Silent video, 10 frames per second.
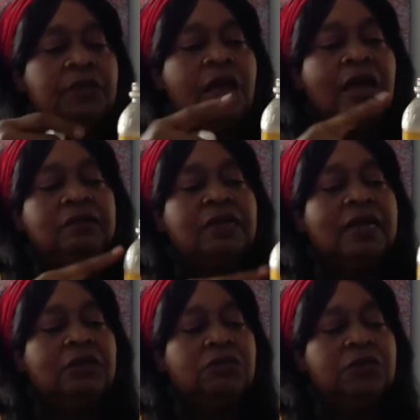I'll
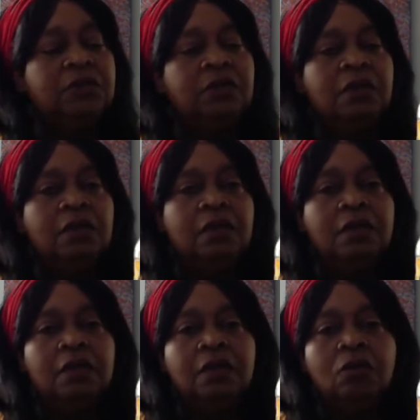dilute it,
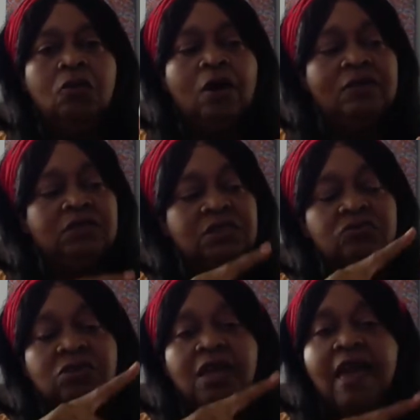or I'll just
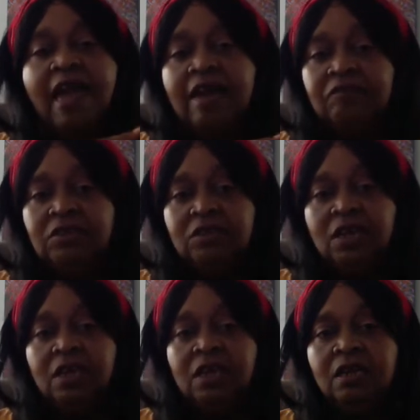drink half
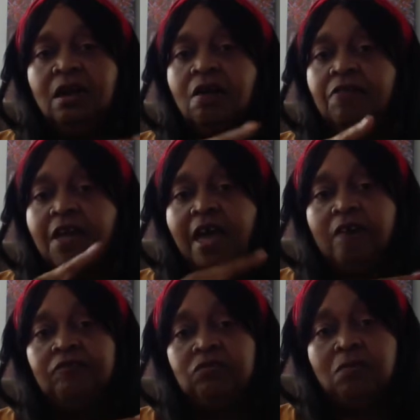today and the other
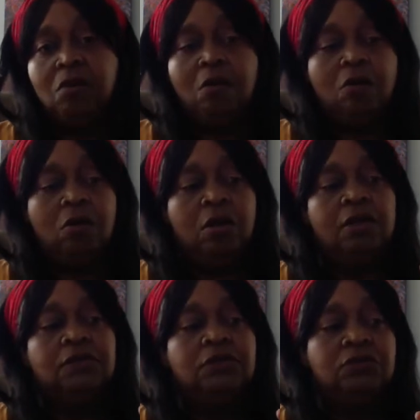half tomorrow.
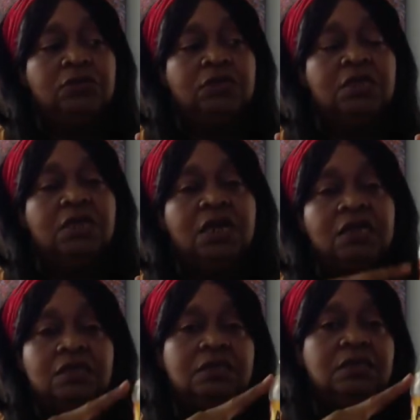So instead,
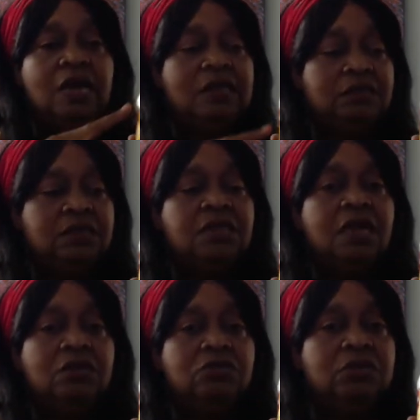I'll just
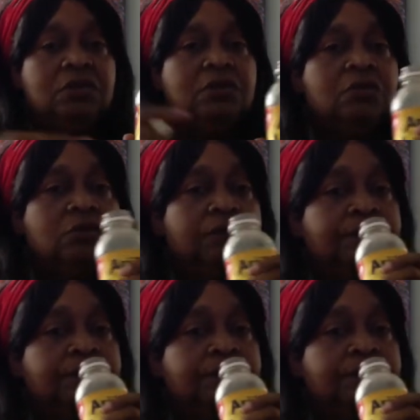dilute it this one.